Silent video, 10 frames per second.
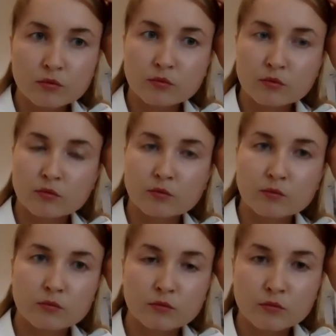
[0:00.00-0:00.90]
way of
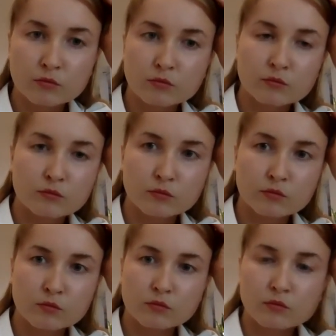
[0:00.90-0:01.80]
thinking through
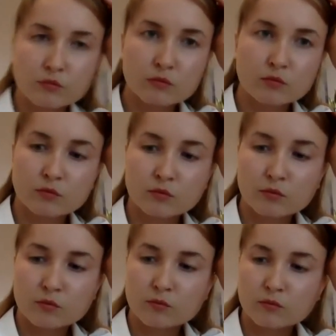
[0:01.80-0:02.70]
technology
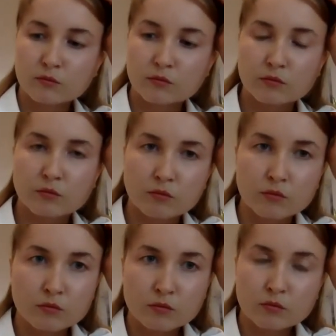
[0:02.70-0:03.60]
in the metaphors
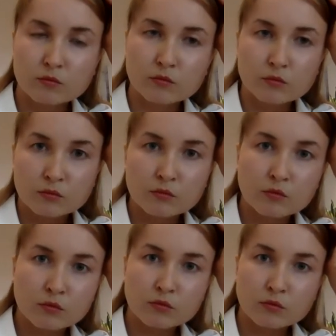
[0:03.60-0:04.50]
used by
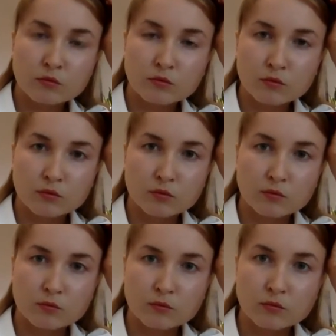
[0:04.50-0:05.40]
Norse
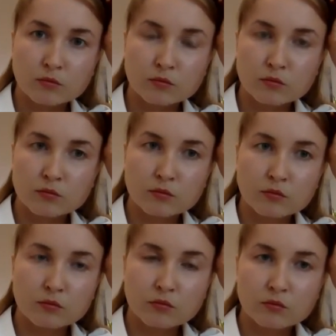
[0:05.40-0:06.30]
mythology.
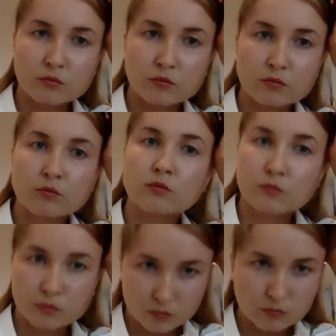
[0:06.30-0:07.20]
So
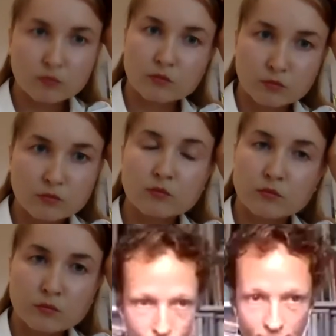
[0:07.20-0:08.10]
you were probably all
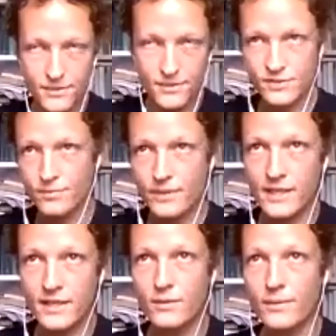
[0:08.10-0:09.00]
familiar, but just to
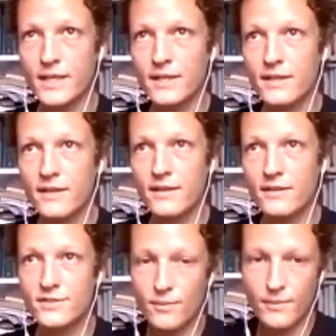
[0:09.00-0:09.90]
really quickly
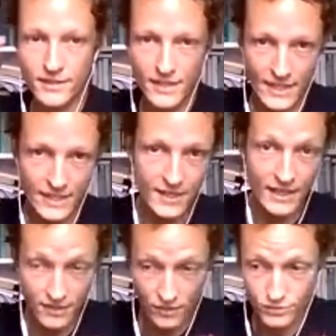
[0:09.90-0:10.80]
summarize, like in
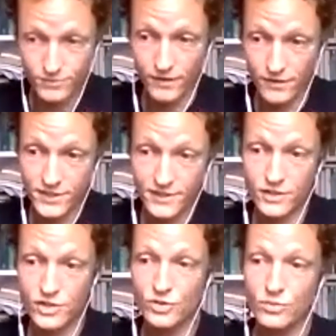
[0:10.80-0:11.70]
the Norse mythology, there are
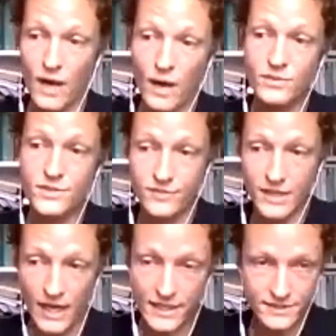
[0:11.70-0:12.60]
two houses of
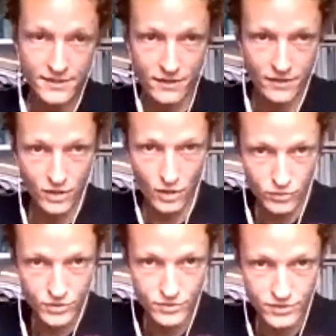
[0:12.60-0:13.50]
gods. There are the
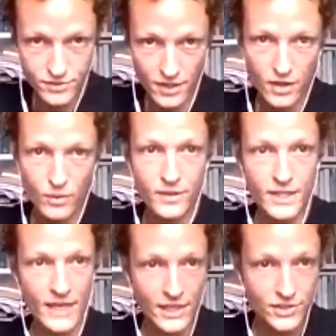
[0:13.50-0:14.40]
Jotuns, who are the
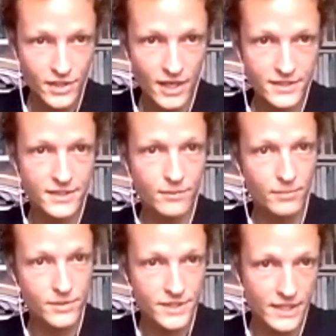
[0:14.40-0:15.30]
nature gods. They
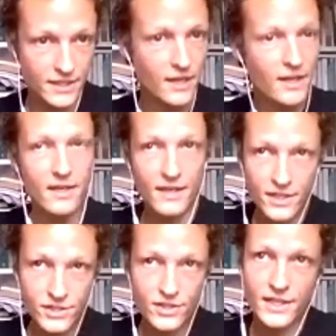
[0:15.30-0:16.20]
represent
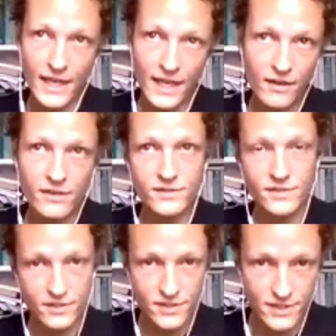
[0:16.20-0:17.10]
nature, chaos,
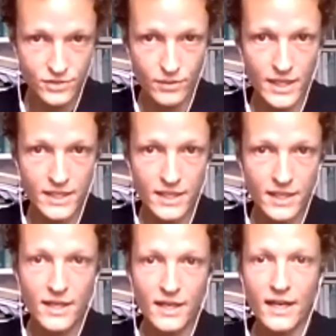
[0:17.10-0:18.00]
sexuality.
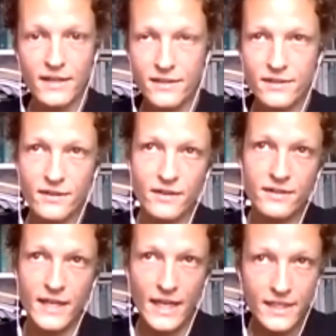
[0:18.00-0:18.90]
And then there are
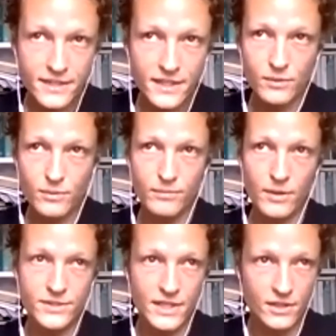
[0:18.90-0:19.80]
the Aesir, who
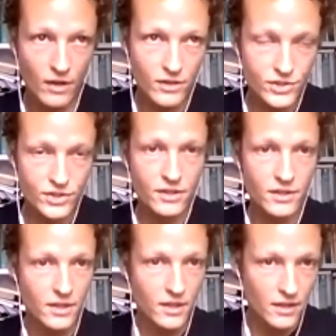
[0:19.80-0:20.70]
represent culture,
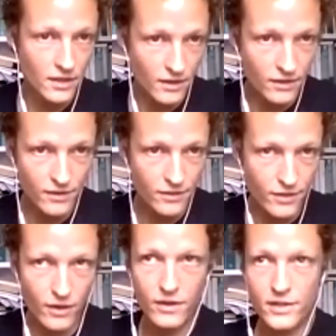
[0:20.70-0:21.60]

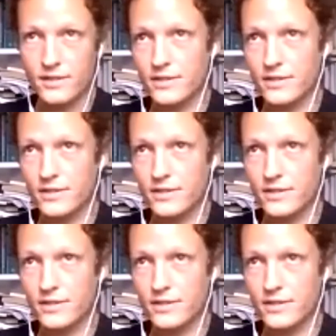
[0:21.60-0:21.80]
thought,